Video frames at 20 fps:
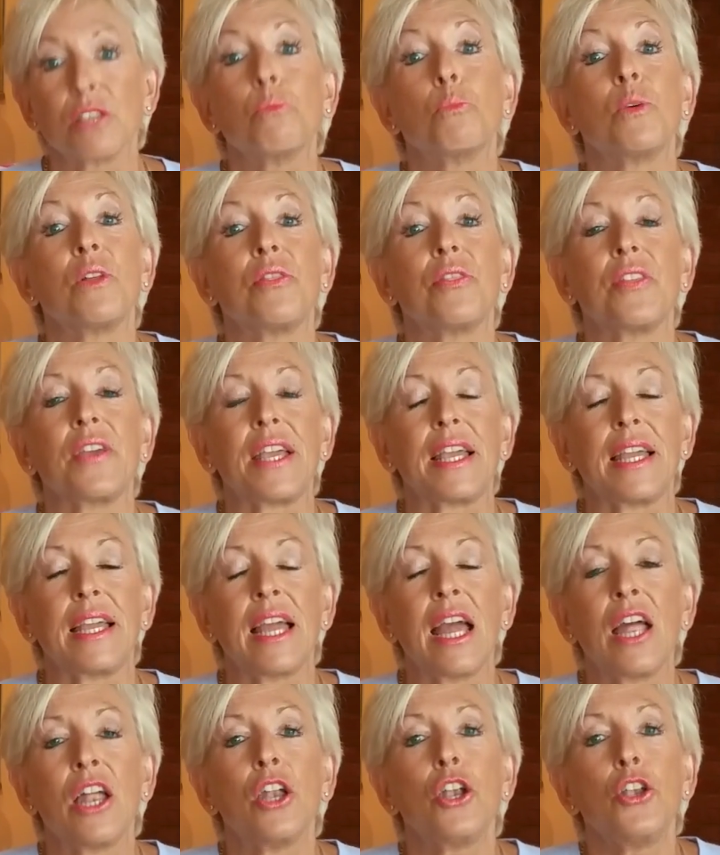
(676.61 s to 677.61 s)
And with
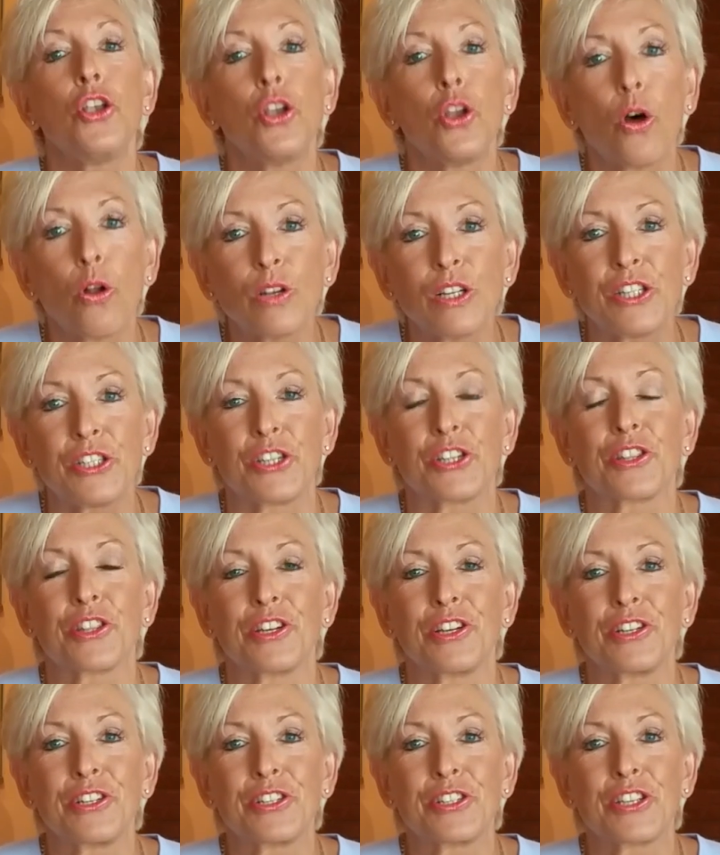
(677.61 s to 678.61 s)
the knowledge
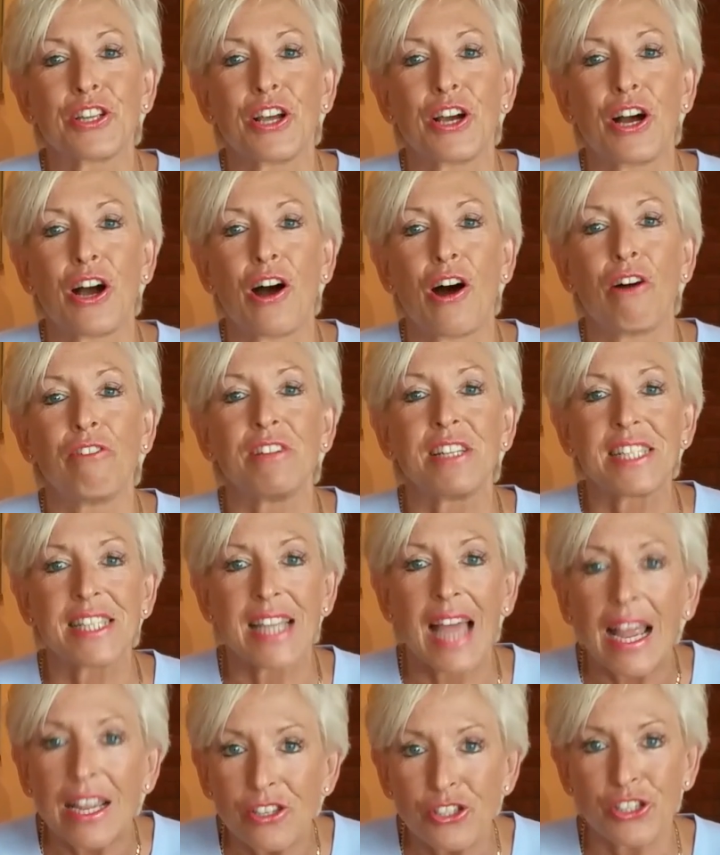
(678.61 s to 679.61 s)
that our
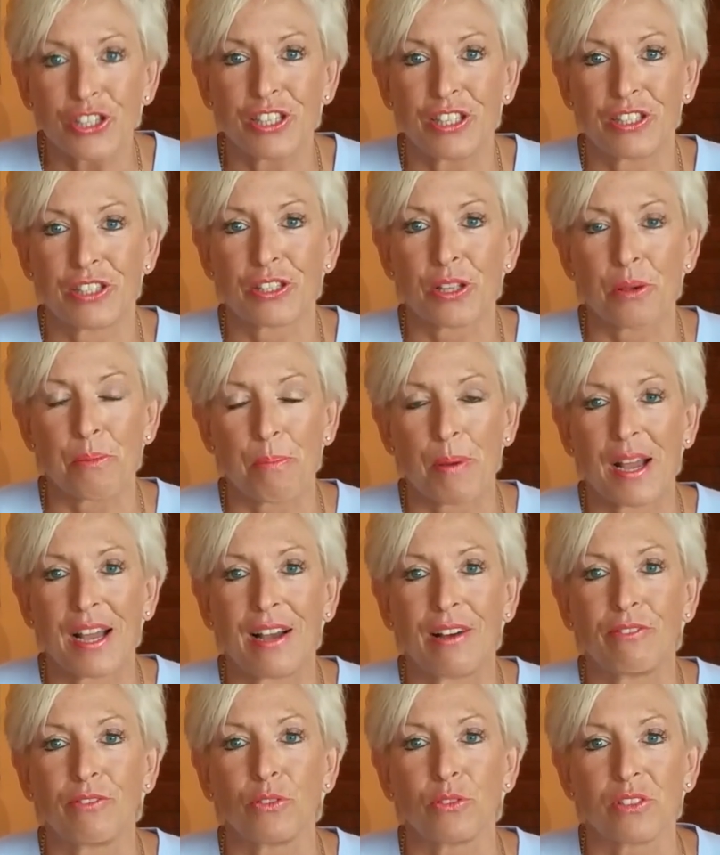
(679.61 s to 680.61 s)
intention is so
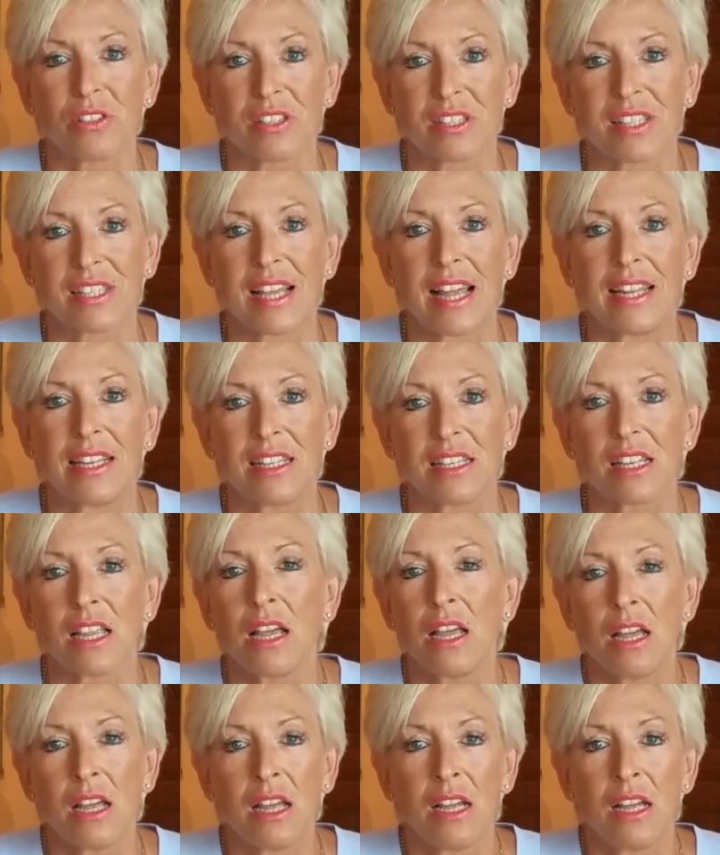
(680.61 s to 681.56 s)
powerful to send